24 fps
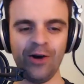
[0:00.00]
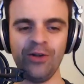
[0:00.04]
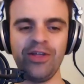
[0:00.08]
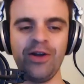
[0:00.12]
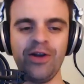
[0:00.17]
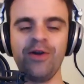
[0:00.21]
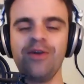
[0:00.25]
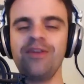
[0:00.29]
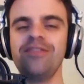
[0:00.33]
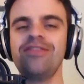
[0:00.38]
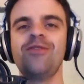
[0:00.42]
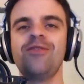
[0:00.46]

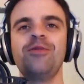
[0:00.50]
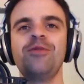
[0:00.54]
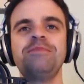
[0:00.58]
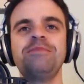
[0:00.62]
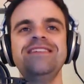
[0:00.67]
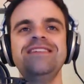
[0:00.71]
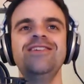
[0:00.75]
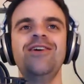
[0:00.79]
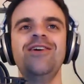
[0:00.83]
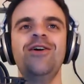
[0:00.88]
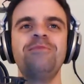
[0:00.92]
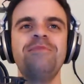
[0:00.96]
There will be
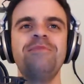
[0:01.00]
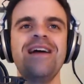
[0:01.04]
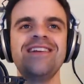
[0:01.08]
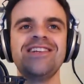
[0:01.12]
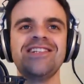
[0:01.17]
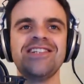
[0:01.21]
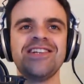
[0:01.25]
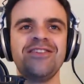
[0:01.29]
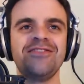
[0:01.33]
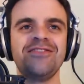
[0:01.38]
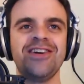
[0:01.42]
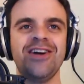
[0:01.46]
no
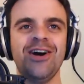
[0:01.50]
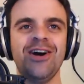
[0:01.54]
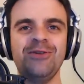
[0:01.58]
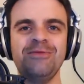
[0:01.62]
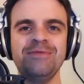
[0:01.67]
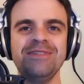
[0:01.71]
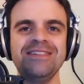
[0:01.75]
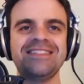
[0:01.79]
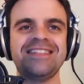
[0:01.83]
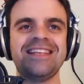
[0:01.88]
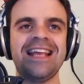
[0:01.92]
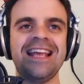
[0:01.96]
mention of
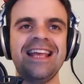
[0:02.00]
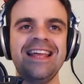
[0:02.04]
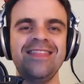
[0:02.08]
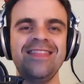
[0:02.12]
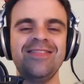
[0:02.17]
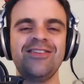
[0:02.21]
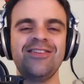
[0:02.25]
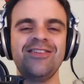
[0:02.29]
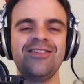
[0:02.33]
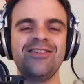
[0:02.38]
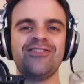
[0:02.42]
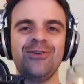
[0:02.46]
Gomez in
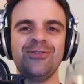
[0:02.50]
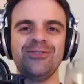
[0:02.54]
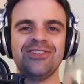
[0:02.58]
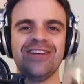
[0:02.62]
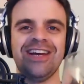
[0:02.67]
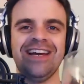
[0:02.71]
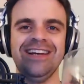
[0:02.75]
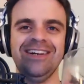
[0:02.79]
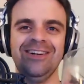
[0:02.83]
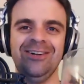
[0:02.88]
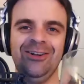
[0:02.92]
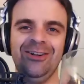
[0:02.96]
the show
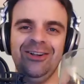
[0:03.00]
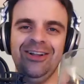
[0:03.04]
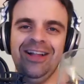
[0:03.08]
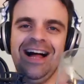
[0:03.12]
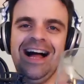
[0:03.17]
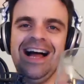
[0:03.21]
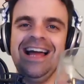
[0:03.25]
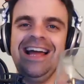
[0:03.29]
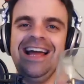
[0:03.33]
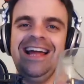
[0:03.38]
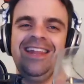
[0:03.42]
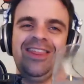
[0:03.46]
title.
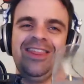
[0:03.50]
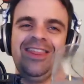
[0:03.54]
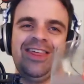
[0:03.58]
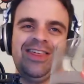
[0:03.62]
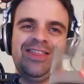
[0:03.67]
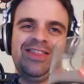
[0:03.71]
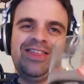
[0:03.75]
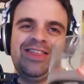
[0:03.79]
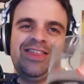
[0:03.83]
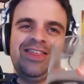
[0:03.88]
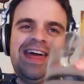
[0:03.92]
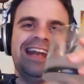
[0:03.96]

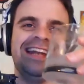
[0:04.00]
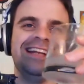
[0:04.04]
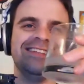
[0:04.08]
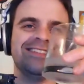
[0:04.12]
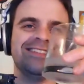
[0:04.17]
That is